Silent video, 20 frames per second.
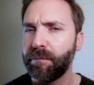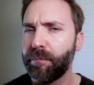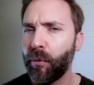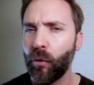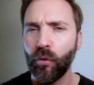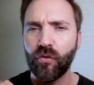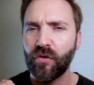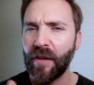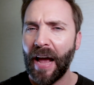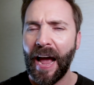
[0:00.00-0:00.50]

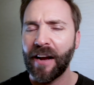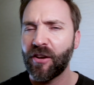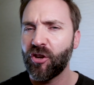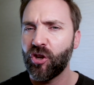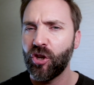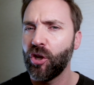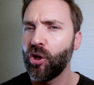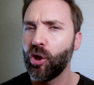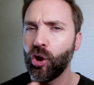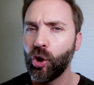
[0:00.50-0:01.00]
bolt
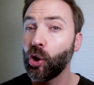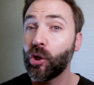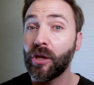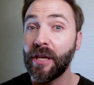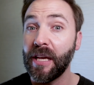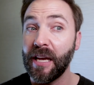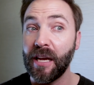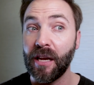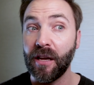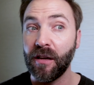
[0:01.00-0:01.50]
action
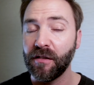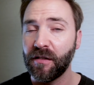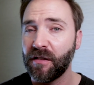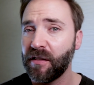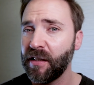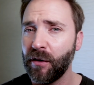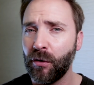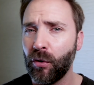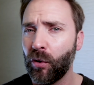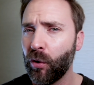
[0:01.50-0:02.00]
looking
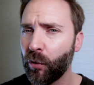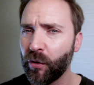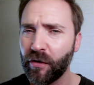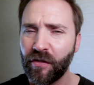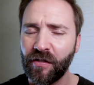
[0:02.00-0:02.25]
single or